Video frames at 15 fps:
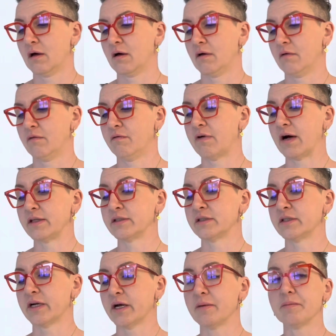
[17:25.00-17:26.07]

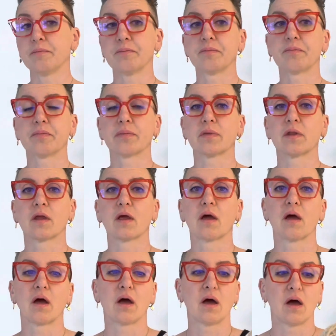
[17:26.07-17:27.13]
Vandre.
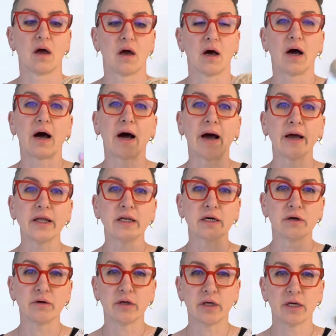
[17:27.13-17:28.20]
I
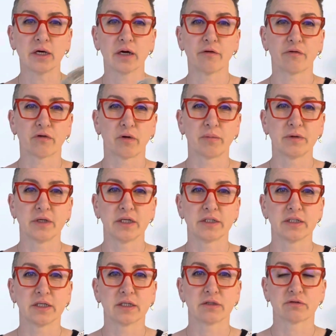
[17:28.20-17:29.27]
know Inga from
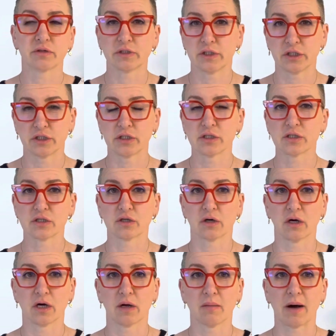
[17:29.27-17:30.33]
Knitting Traditions
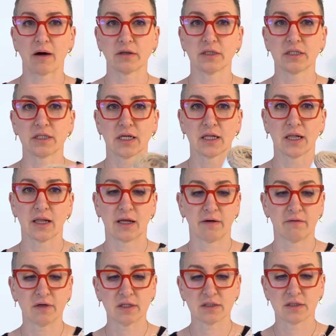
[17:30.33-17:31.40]
talk about it and love
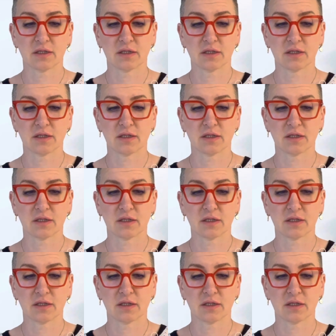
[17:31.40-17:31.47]
it.